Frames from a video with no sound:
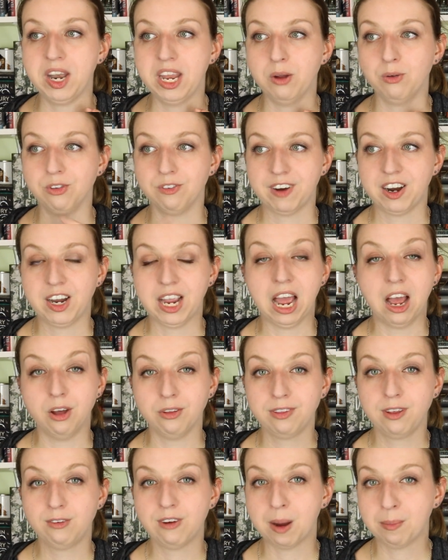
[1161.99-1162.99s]
It was a very
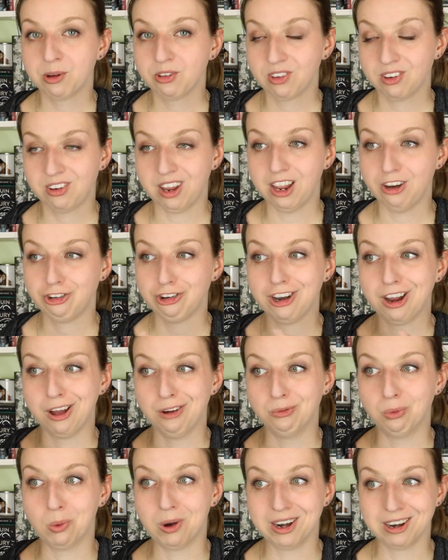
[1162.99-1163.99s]
healthy representation
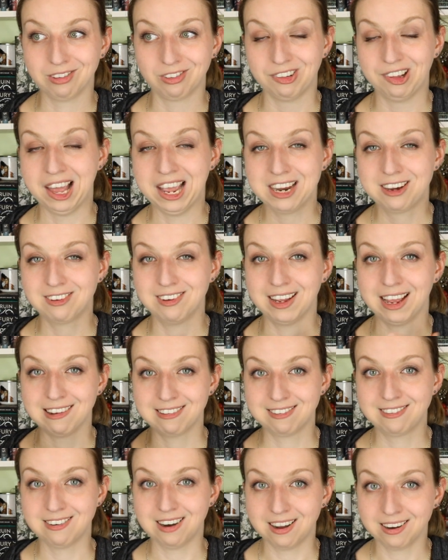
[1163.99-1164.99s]
of what it's like to get
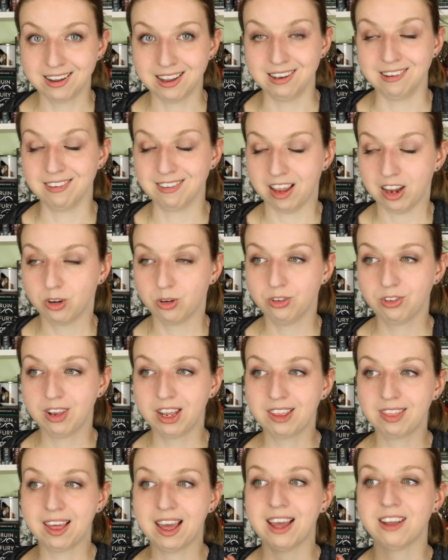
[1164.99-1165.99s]
stuck in cycles
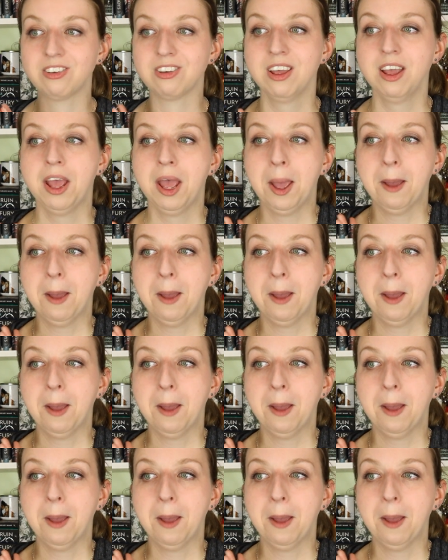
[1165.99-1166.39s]
like that.